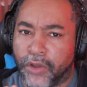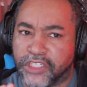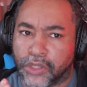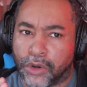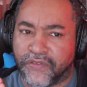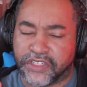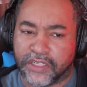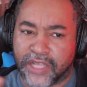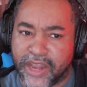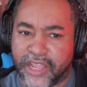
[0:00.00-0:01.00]
he started off as a
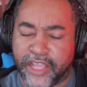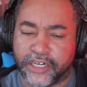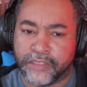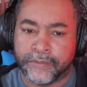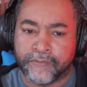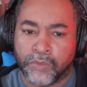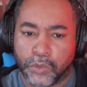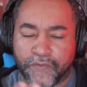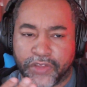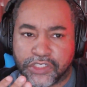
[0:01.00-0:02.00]
gladiator,
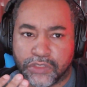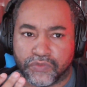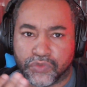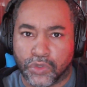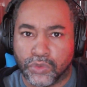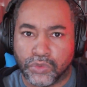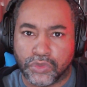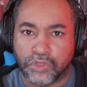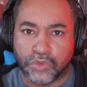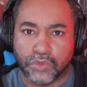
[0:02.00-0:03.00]
eventually
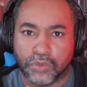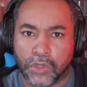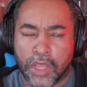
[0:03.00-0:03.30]
rose to